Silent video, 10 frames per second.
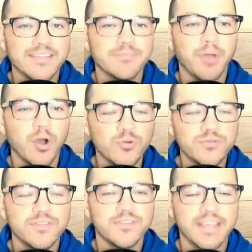it's
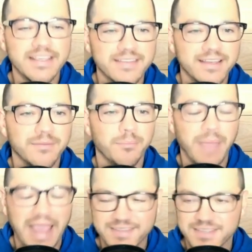postseason
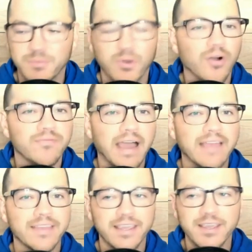basketball
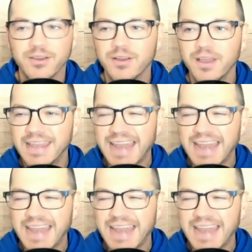finally here.